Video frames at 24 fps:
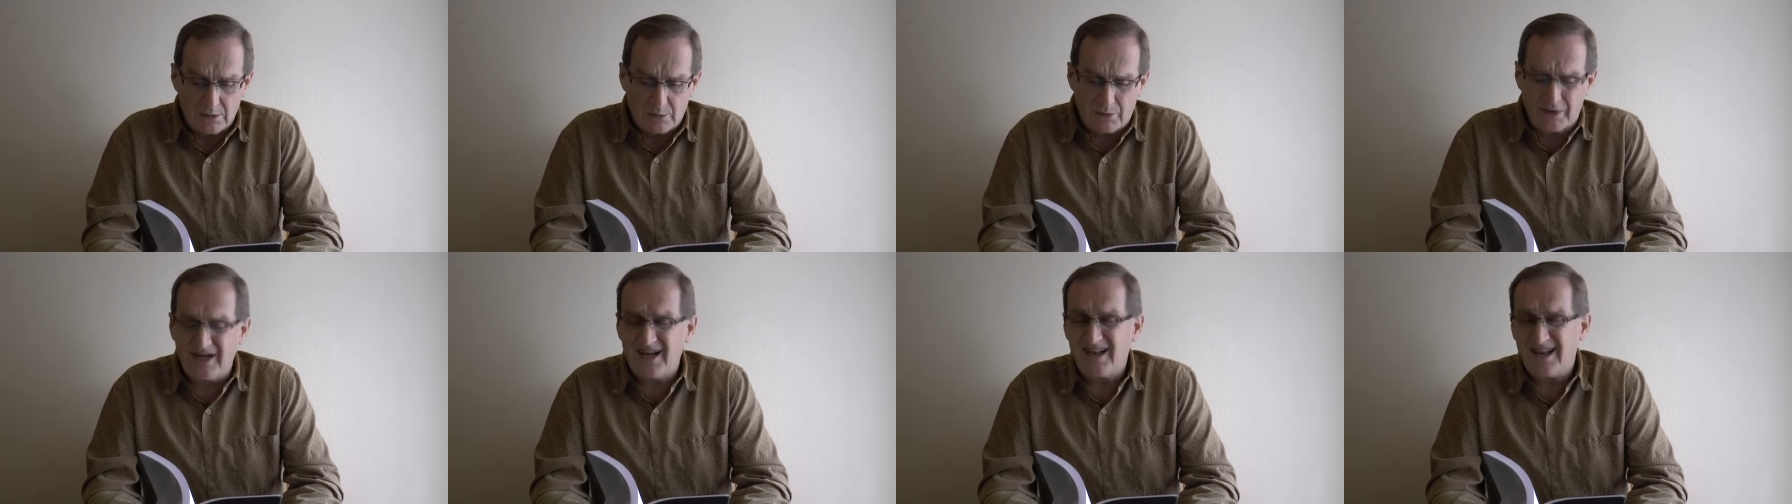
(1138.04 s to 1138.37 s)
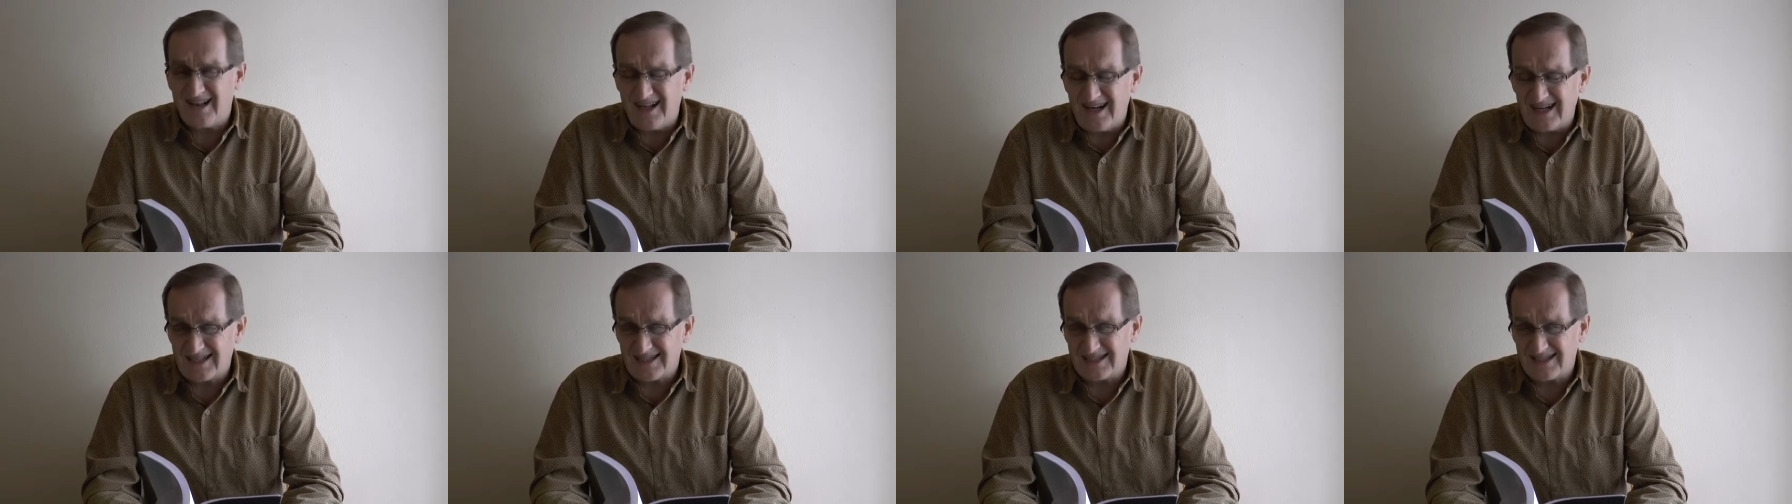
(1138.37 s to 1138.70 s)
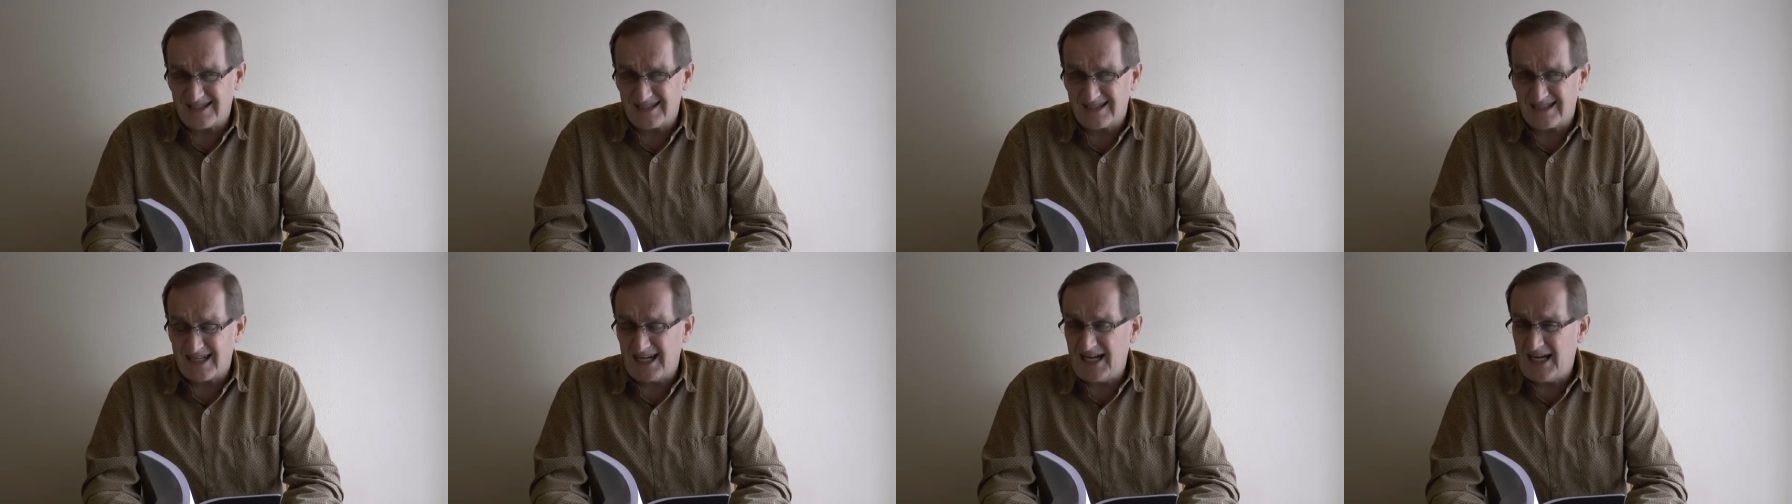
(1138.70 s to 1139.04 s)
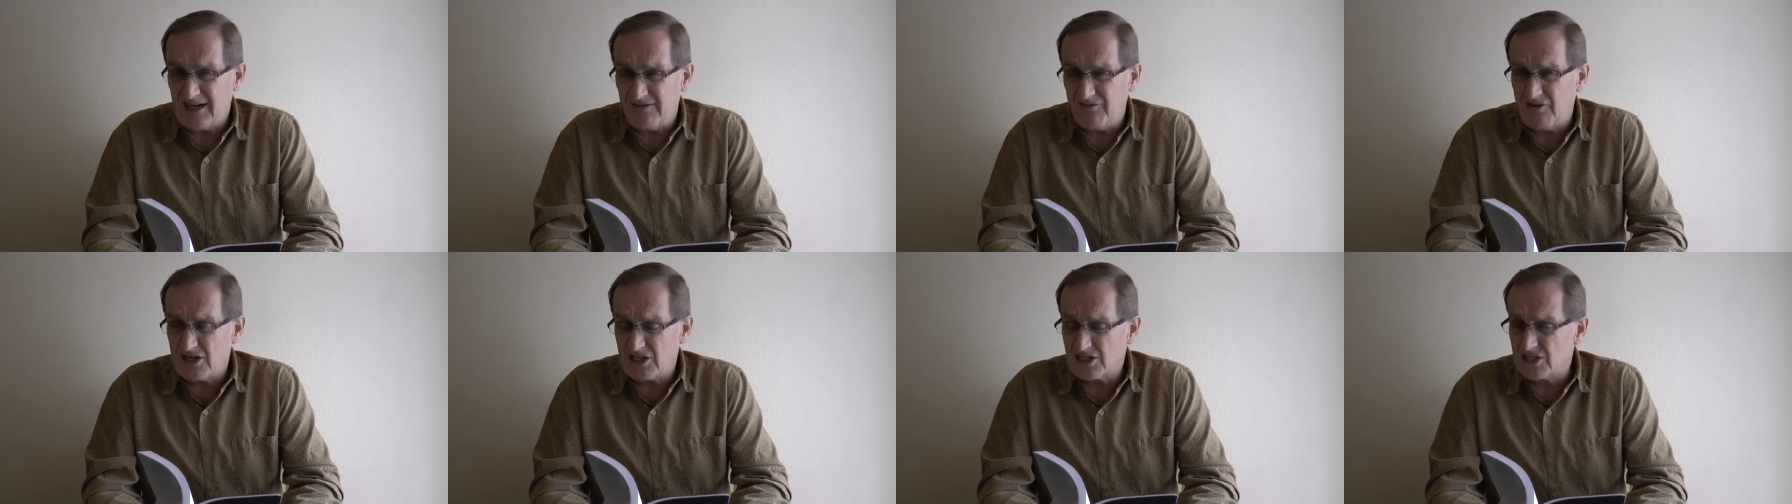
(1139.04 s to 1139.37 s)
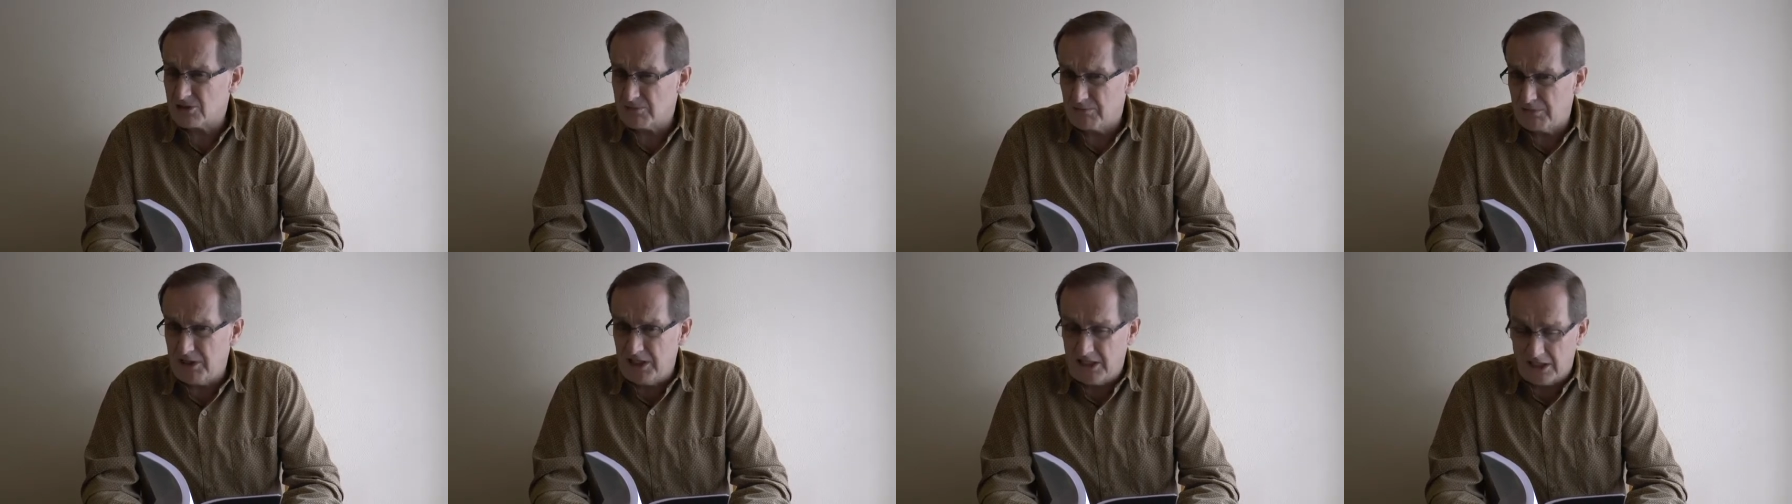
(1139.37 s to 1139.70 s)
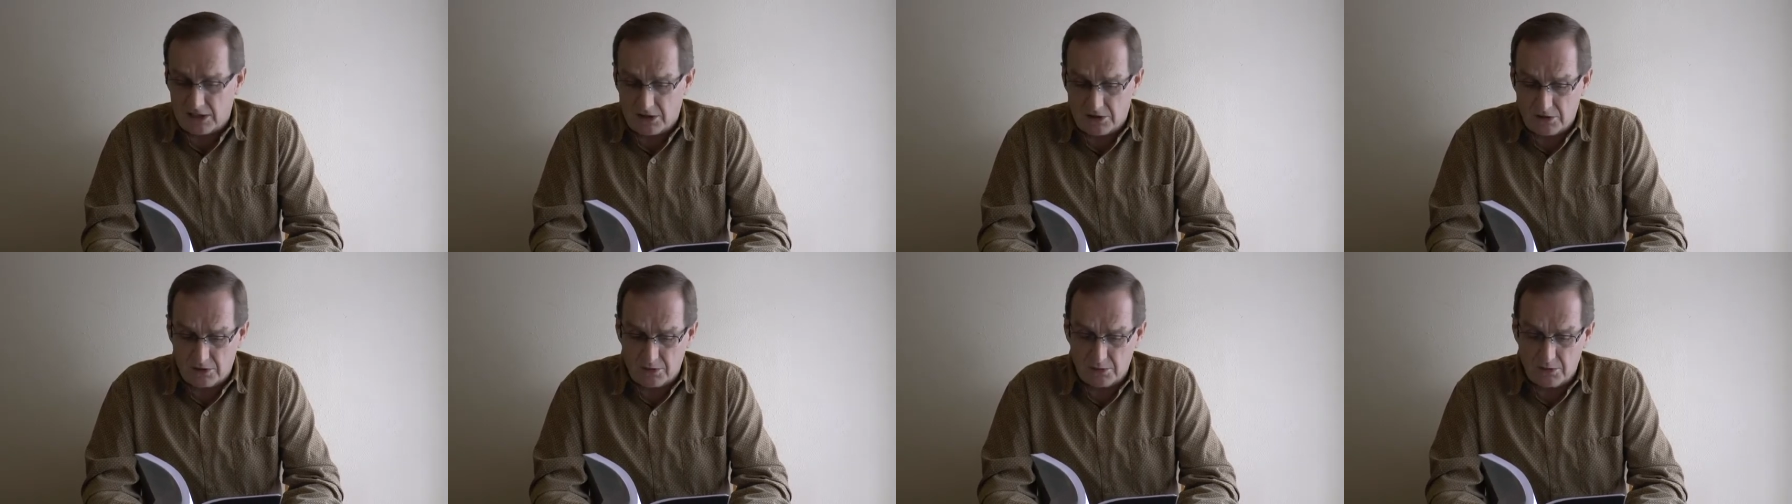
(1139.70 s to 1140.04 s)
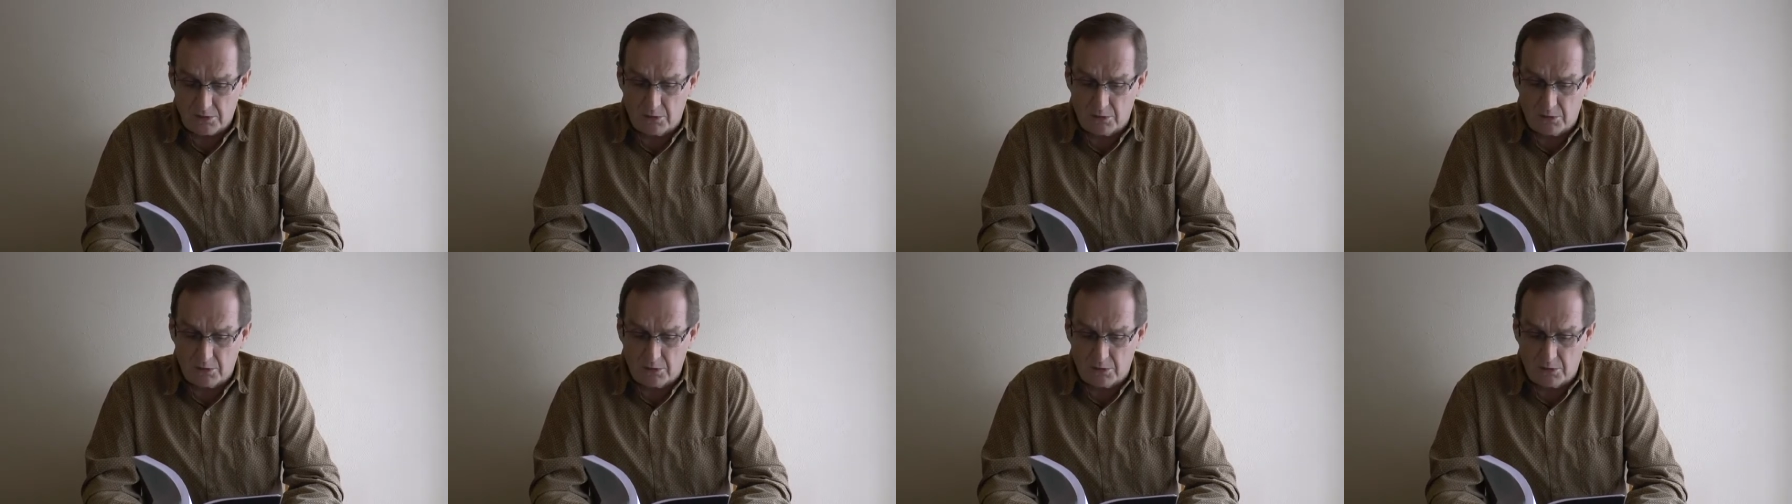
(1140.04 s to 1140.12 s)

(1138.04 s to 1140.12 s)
reluctant to have us speak